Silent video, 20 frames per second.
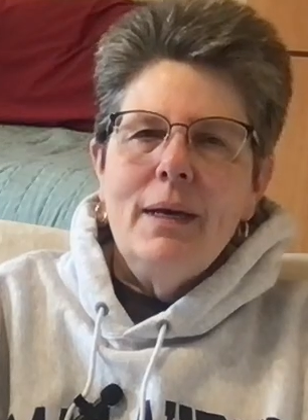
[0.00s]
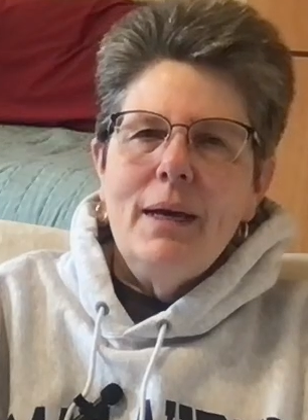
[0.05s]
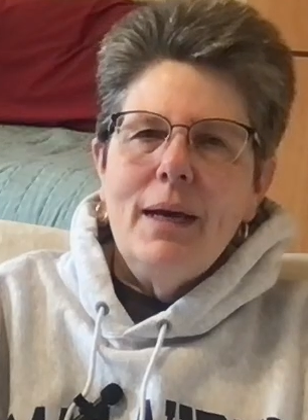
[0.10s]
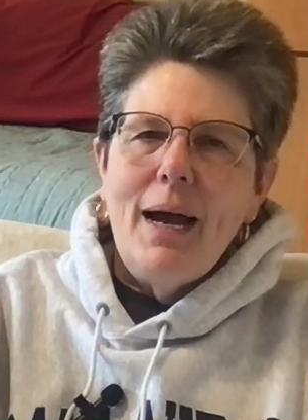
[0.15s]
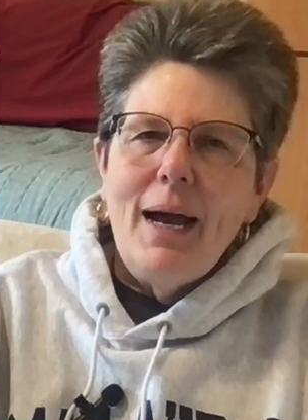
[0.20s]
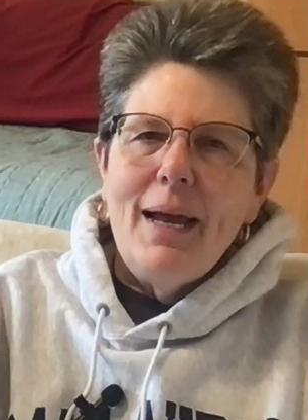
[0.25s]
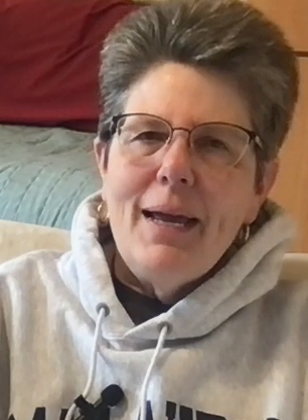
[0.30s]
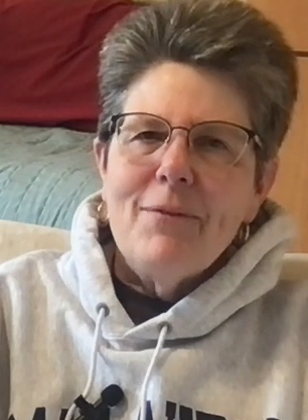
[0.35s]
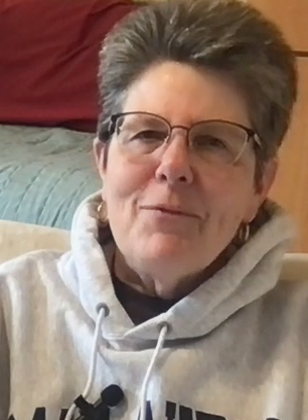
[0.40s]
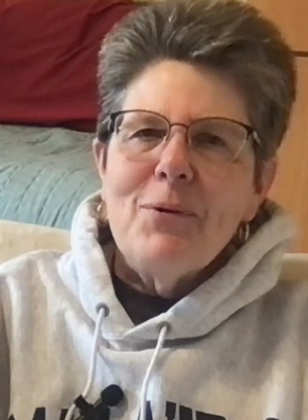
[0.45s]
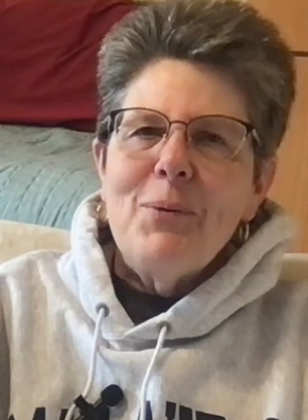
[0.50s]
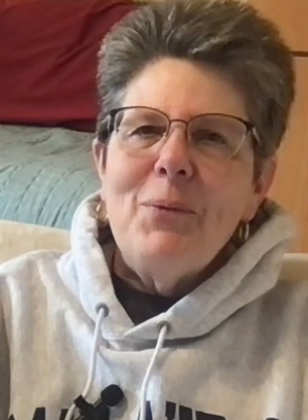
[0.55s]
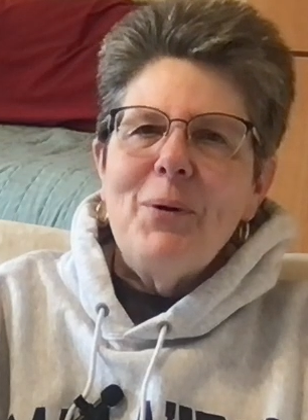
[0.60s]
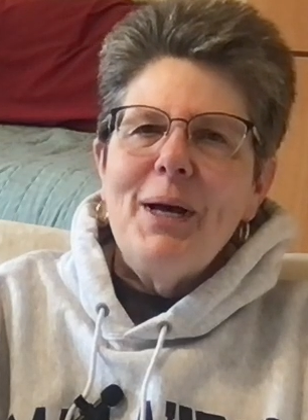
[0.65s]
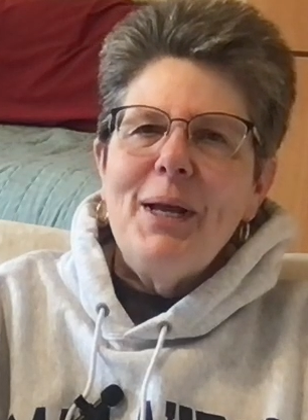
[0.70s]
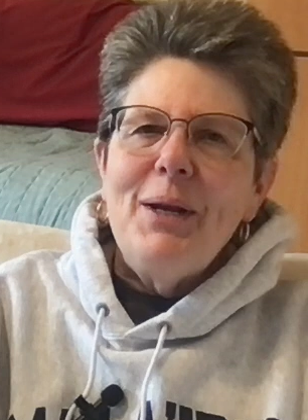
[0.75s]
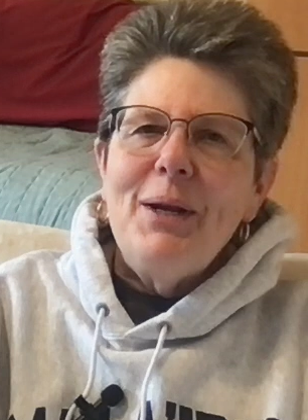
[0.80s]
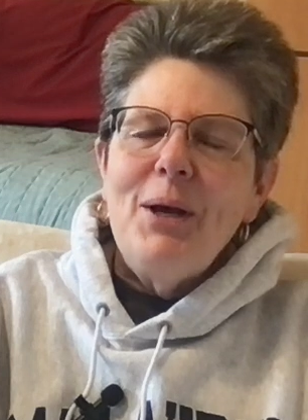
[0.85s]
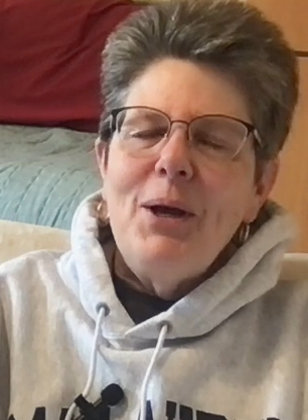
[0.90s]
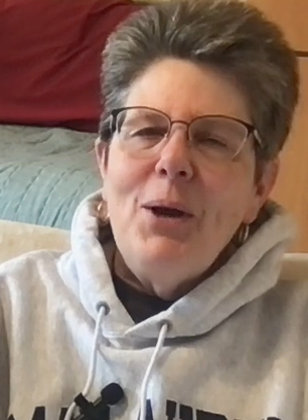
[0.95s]
Hi
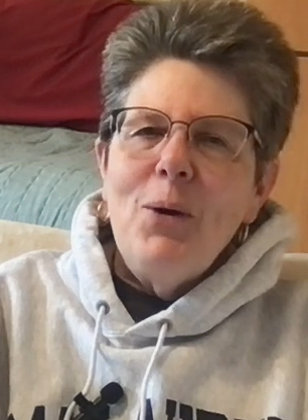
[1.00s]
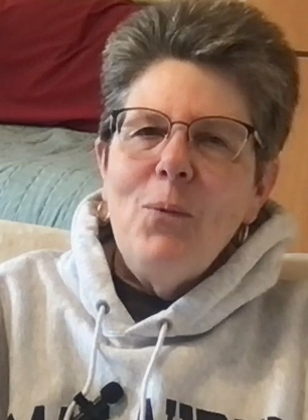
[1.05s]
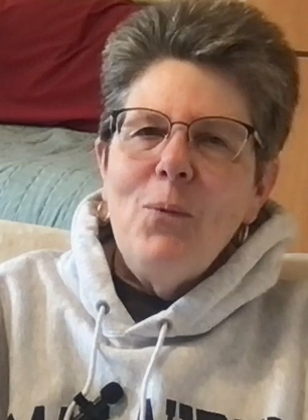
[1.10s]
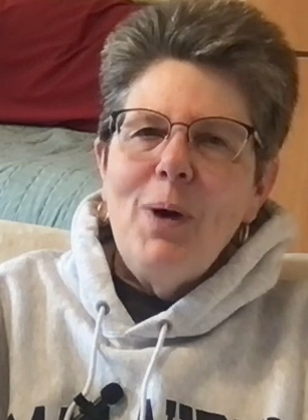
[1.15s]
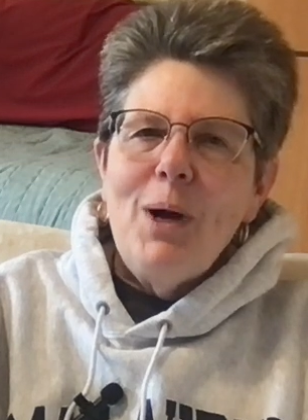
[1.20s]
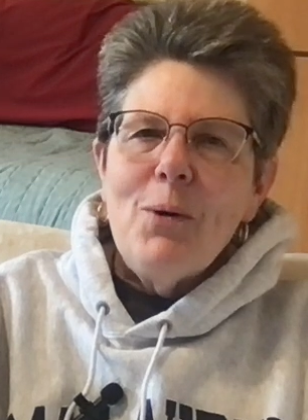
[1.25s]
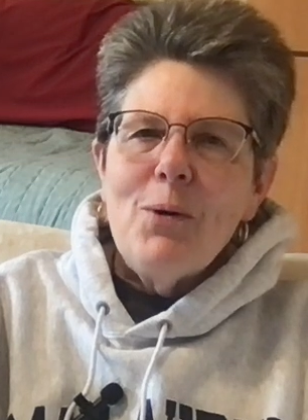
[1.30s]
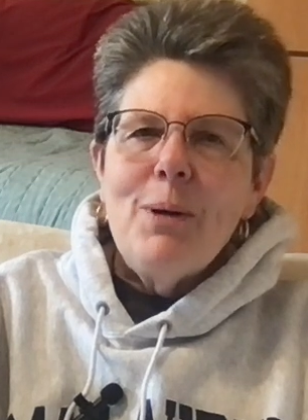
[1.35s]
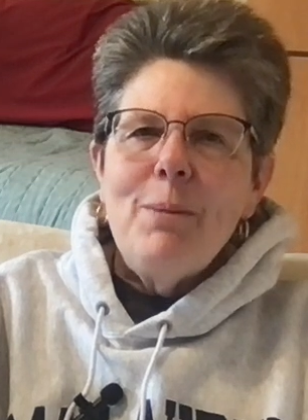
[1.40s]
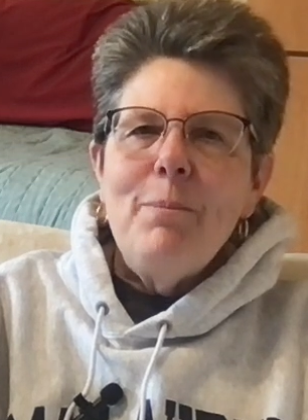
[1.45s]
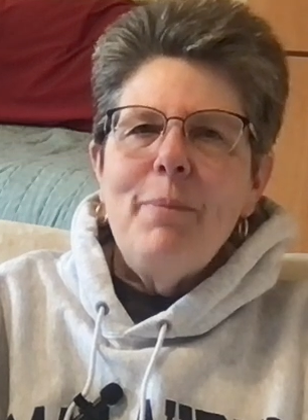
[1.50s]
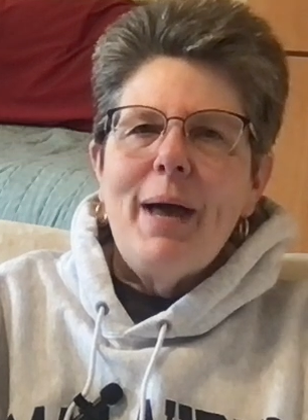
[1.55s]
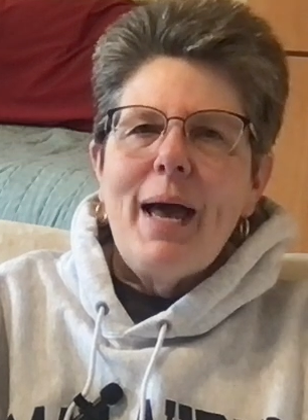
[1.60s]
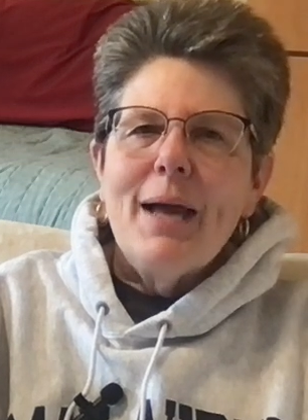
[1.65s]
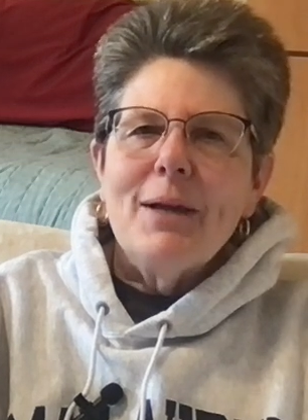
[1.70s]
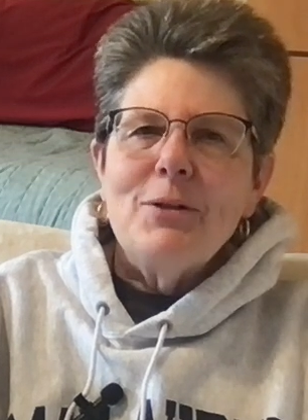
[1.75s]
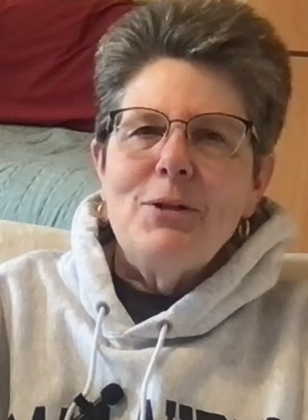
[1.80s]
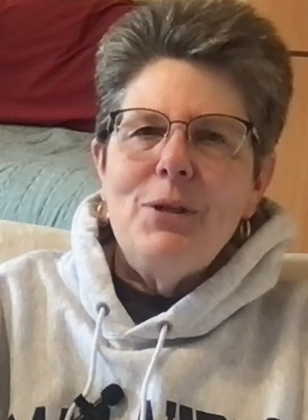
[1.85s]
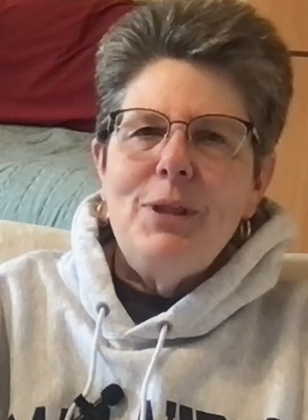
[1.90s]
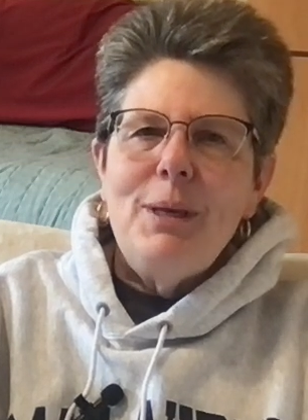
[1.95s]
everyone, welcome
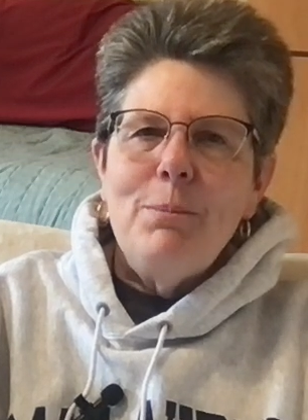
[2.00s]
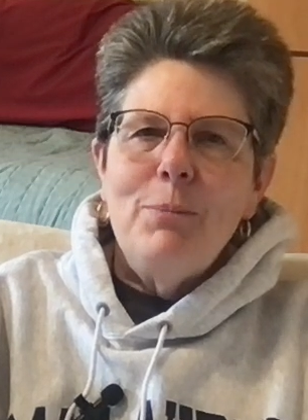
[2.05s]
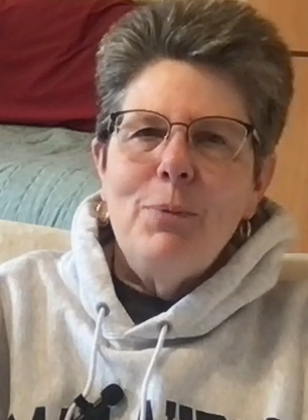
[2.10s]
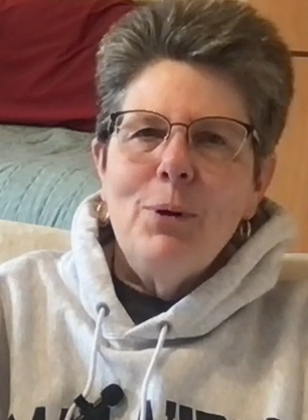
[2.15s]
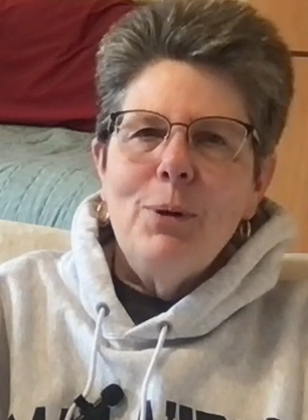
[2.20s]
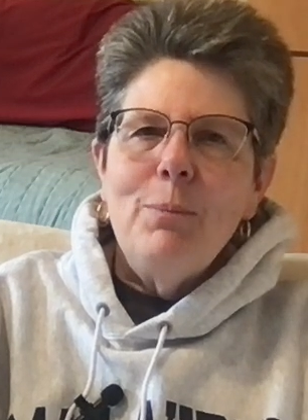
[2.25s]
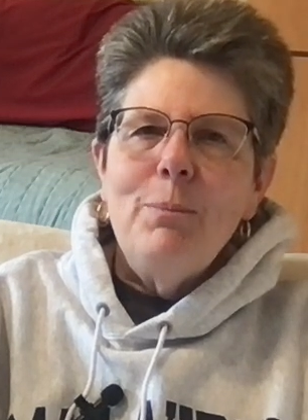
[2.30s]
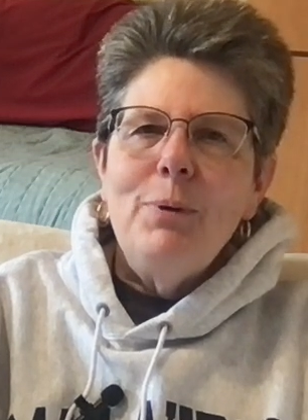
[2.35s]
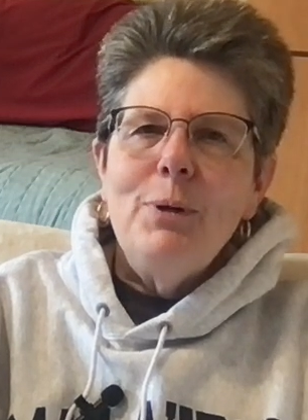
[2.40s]
back to the Bull